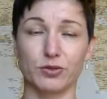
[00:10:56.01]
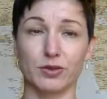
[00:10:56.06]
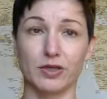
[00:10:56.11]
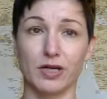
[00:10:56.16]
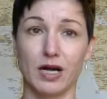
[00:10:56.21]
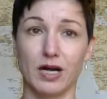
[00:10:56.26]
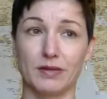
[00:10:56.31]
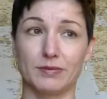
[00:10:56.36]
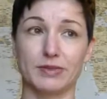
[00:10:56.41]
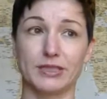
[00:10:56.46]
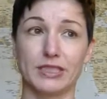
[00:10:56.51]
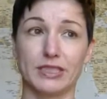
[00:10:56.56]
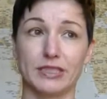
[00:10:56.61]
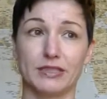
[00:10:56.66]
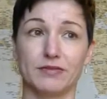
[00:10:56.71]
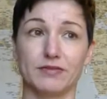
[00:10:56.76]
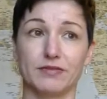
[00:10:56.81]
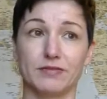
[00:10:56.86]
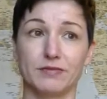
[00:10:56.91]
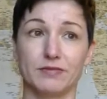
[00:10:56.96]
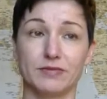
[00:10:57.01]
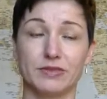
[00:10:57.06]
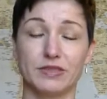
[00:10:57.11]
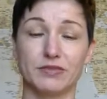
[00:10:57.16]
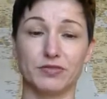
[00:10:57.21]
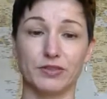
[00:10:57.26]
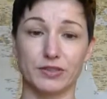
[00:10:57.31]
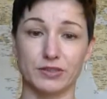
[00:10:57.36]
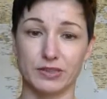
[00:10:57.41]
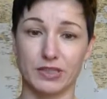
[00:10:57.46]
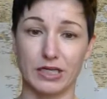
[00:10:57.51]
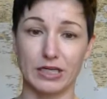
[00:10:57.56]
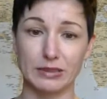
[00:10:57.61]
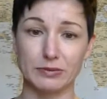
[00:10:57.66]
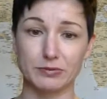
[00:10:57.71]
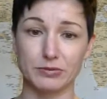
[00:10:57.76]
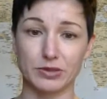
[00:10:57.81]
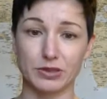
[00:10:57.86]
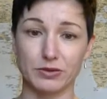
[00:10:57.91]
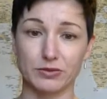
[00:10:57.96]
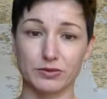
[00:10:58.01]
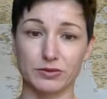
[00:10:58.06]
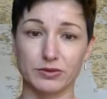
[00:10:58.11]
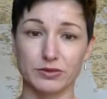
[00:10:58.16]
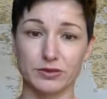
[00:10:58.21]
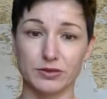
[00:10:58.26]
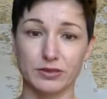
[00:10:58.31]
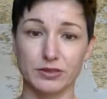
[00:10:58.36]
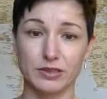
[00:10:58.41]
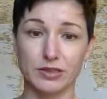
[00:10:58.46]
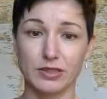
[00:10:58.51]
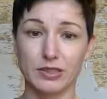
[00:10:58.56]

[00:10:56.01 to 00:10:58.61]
accommodate different time zones.